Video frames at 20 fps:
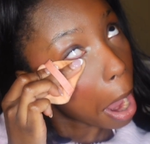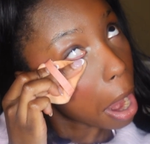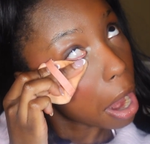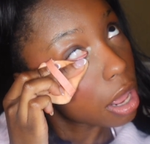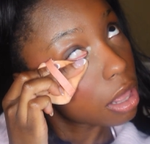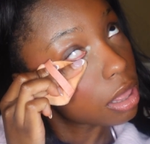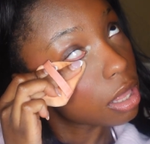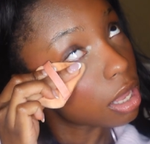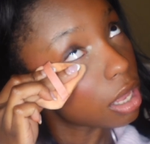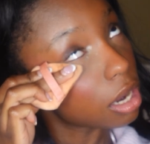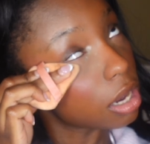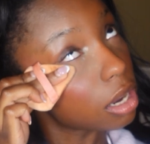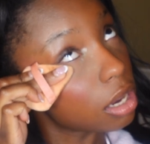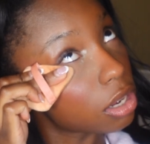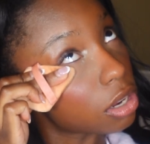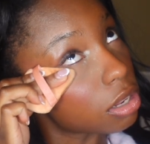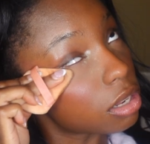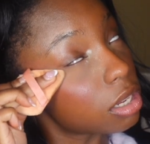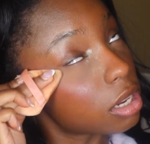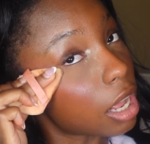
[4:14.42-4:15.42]
and then
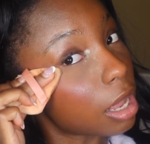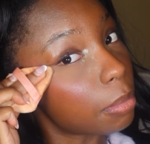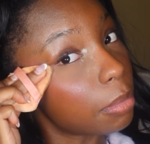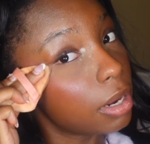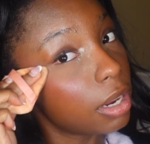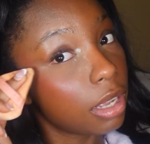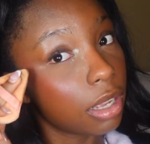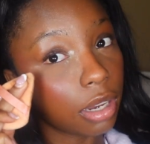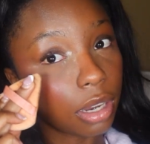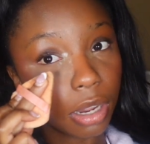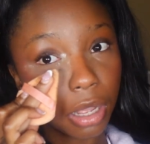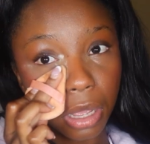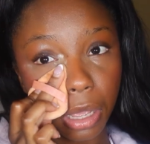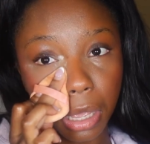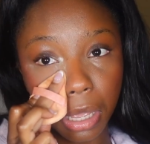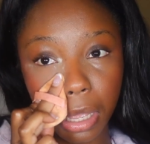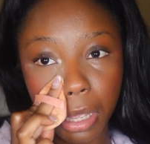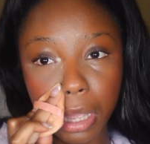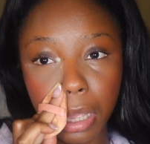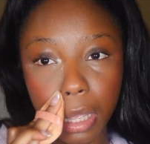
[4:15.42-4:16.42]
just dab it in.
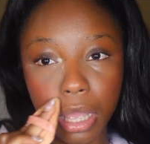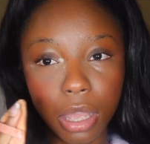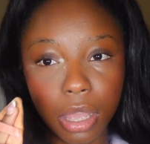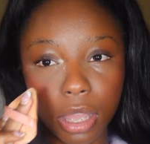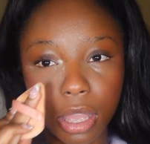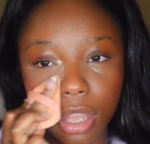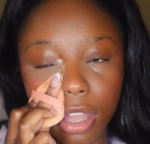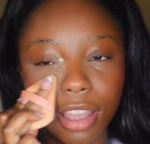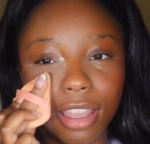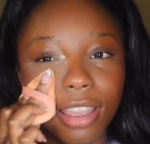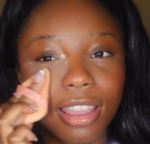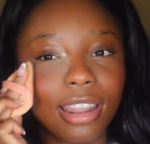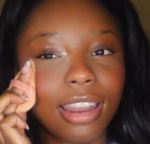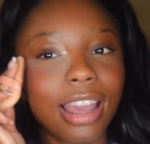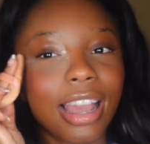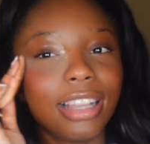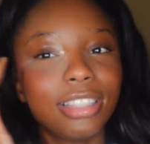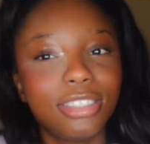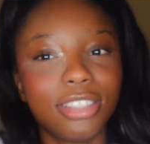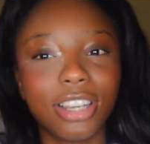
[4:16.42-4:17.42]
Again,
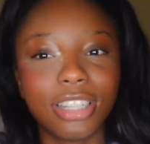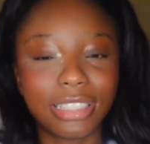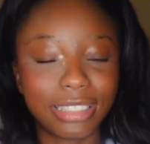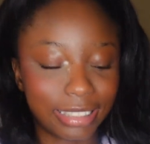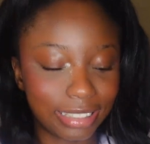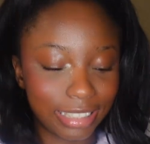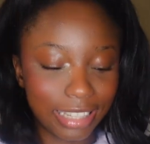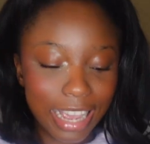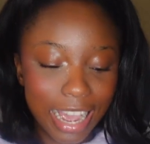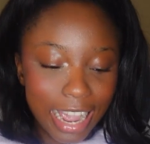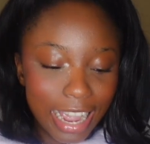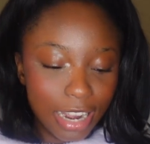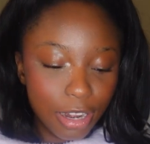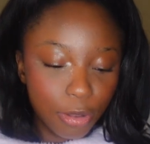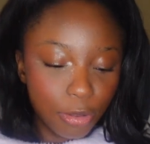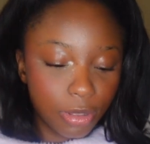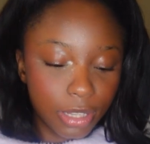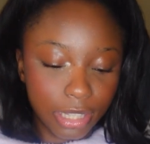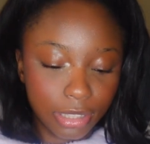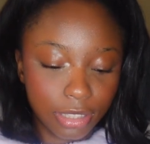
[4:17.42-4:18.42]
as y'all can see, I
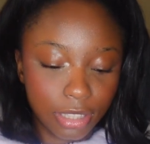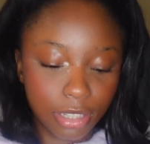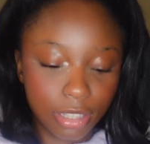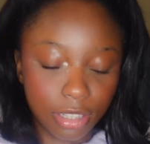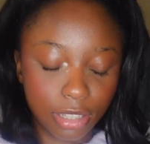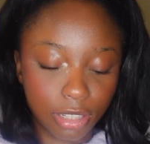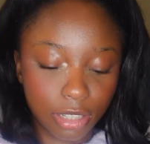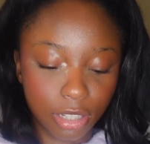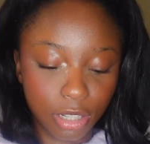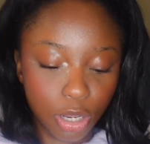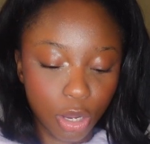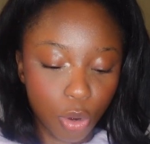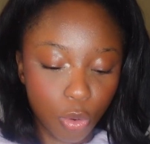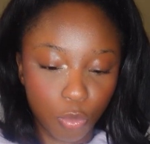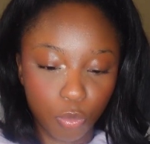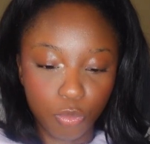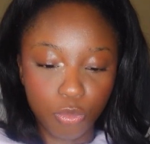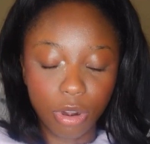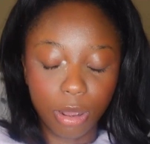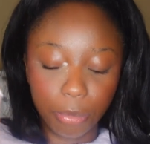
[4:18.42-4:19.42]
don't like to
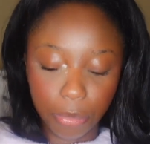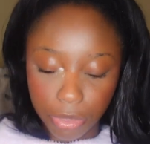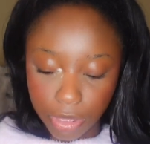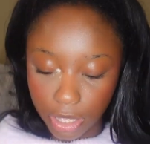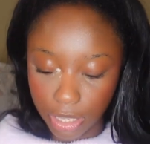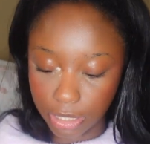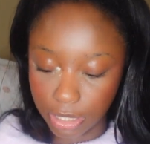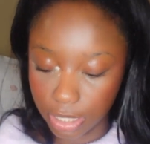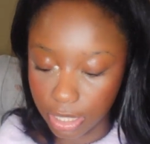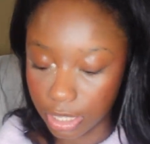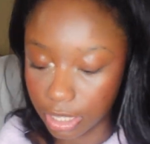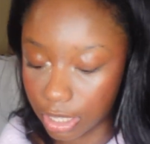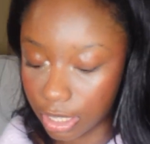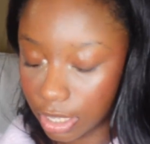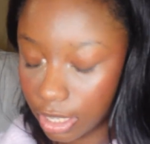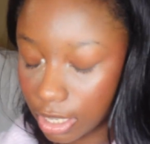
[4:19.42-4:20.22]
rub things in,